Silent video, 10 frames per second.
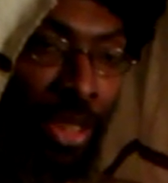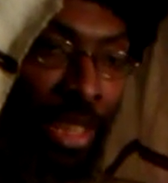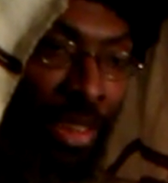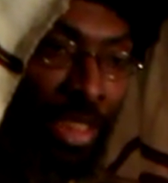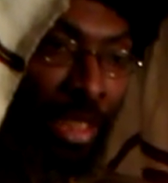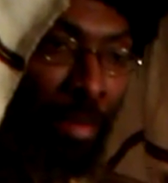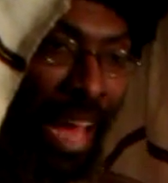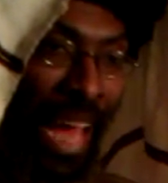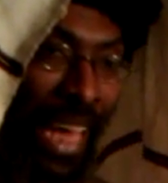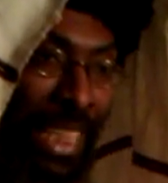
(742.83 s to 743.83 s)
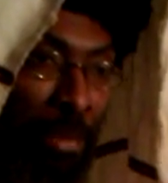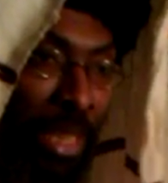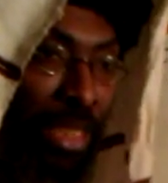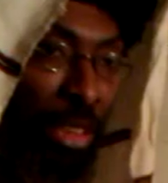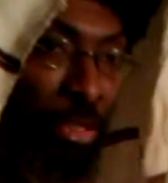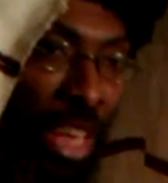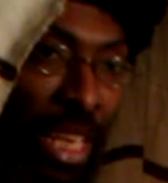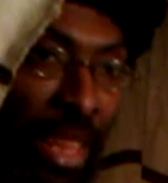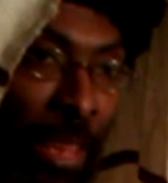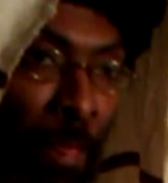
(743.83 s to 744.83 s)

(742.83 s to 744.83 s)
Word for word: There's some aspects of the faith